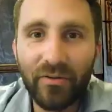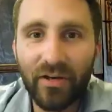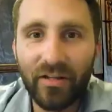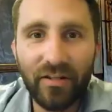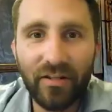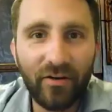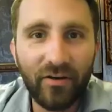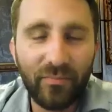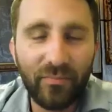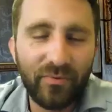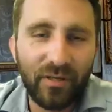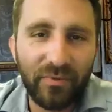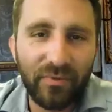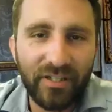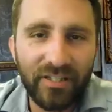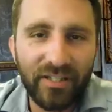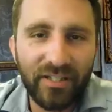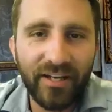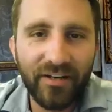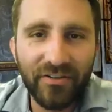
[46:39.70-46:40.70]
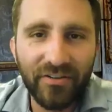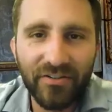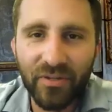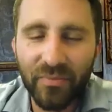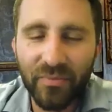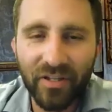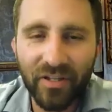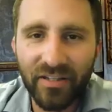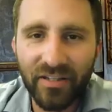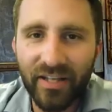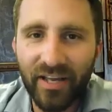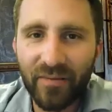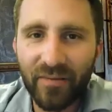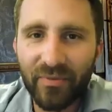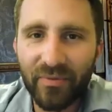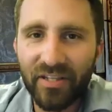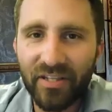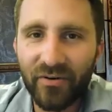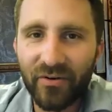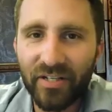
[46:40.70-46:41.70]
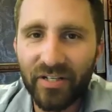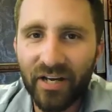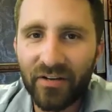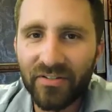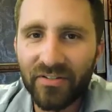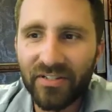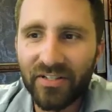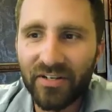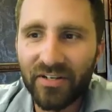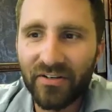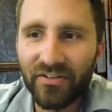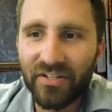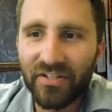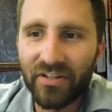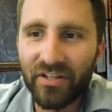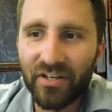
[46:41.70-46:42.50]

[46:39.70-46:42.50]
thought they were probably dead or something like that, but they were downstairs.